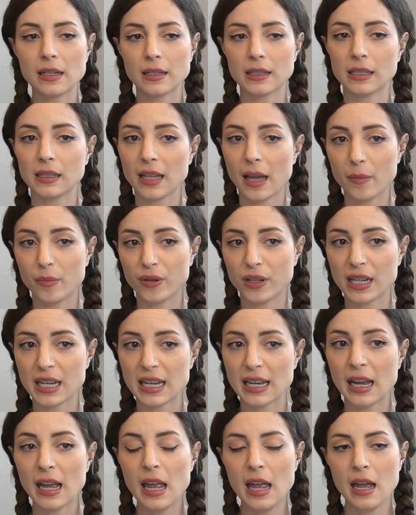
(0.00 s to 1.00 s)

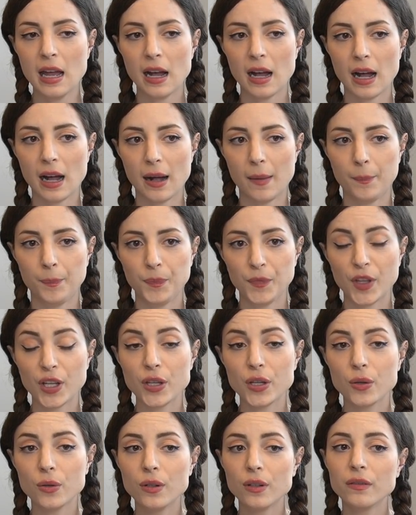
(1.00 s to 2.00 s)
celebrity, the
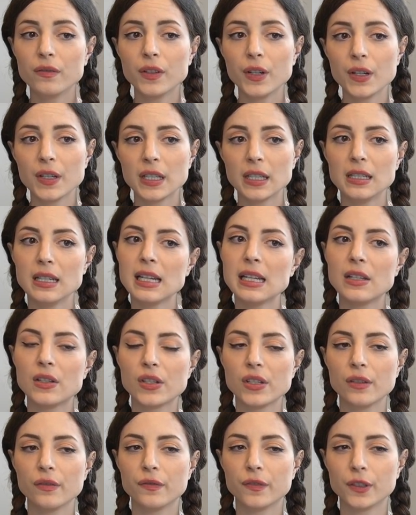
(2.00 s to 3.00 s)
universe needs
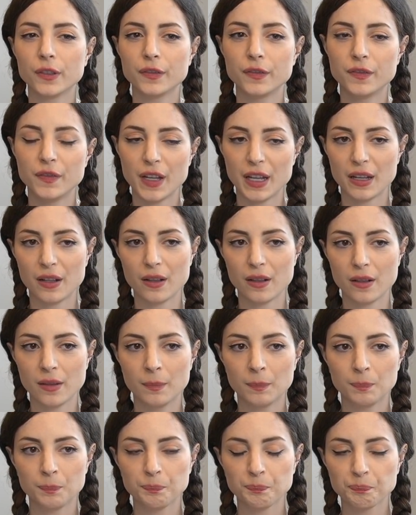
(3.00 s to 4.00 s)
to
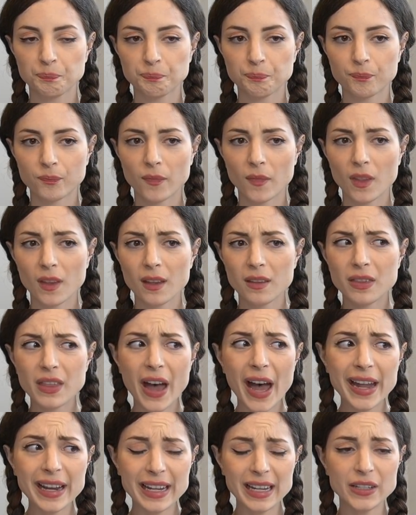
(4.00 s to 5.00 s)
fulfill
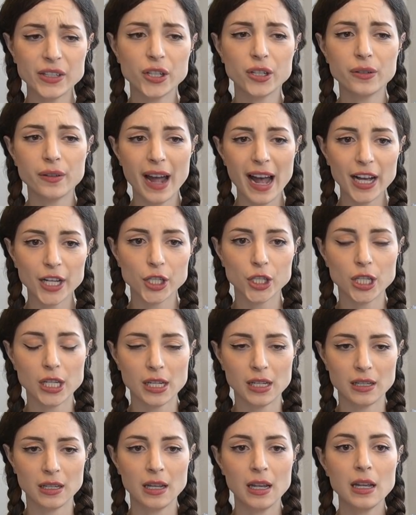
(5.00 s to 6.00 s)
that
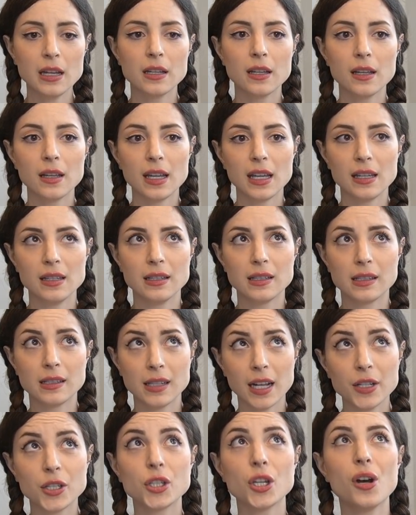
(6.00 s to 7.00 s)
interaction in
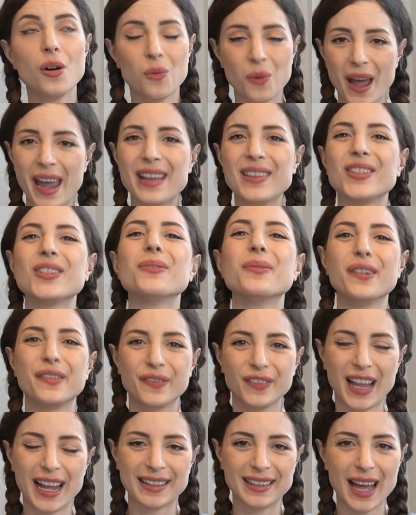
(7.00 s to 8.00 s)
such a way to
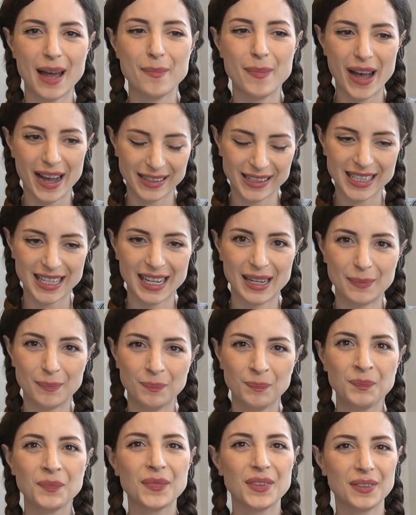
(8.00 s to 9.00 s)
reflect that back to
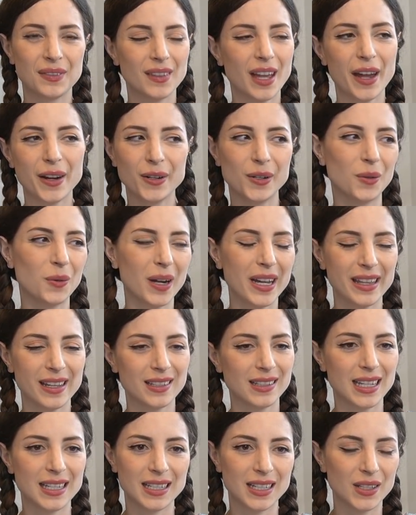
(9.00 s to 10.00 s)
him. I don't know why that
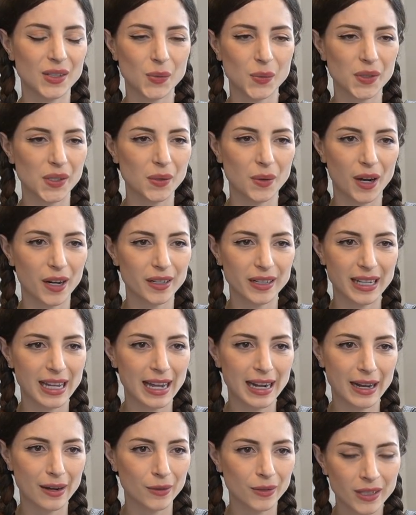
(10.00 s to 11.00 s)
sentence was so hard to
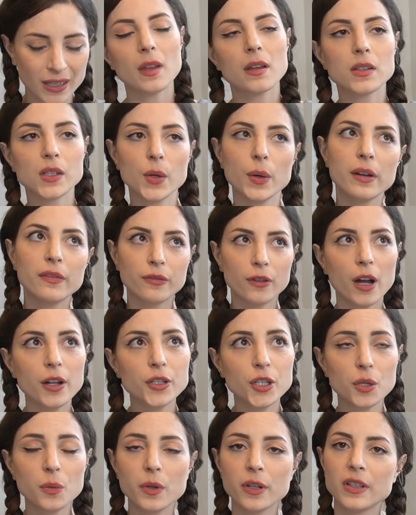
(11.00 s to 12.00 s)
get out. So if
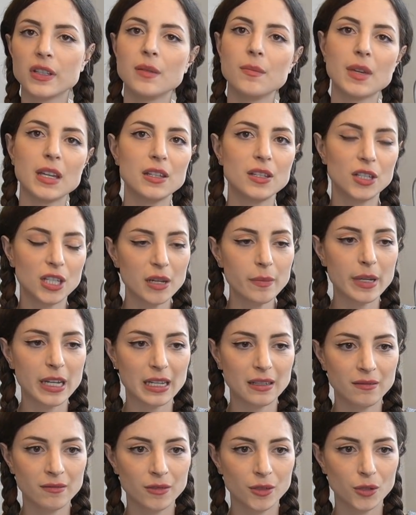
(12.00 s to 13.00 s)
Roger were to meet
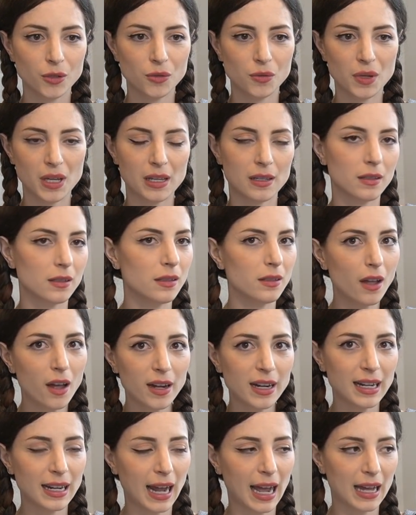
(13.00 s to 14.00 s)
Jimin, who is
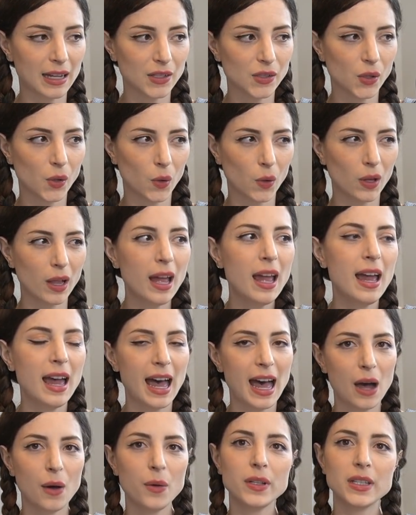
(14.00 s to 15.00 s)
not an asshole,
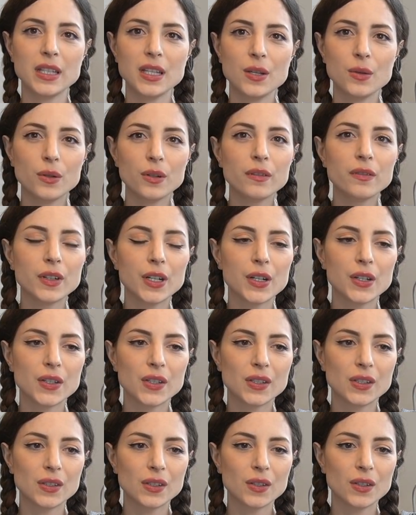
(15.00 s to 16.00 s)
how is the
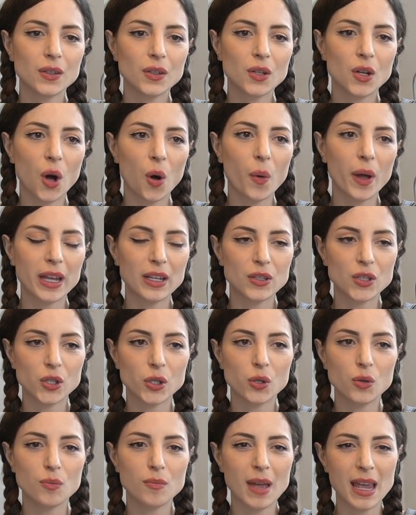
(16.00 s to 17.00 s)
universe going
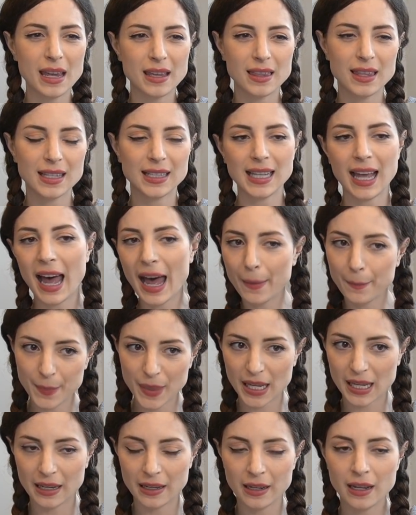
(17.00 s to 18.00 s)
to make this
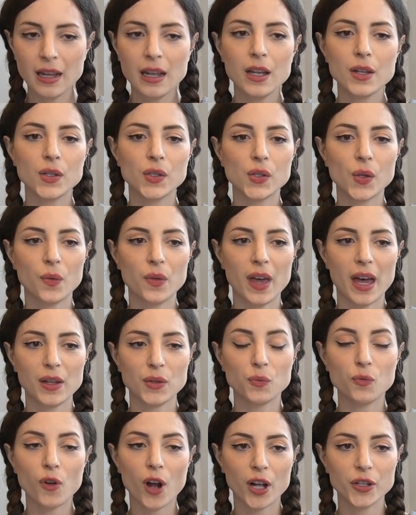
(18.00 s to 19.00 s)
happen so
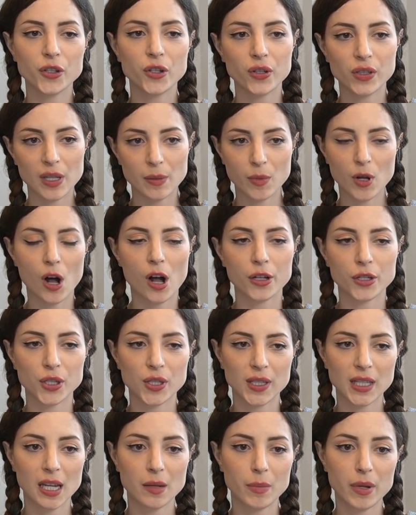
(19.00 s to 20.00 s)
that Roger's
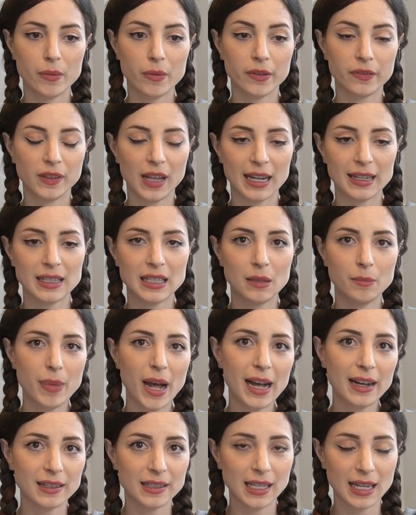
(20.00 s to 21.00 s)
subconscious can be reflected
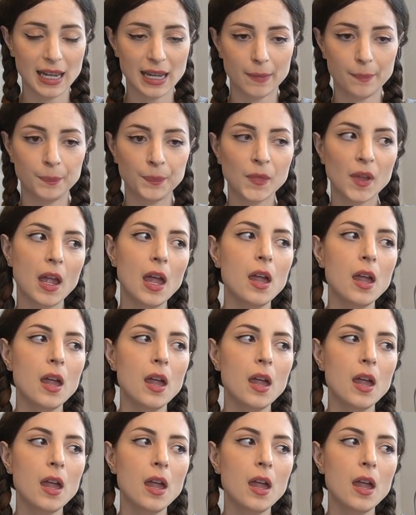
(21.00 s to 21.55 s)
back to him?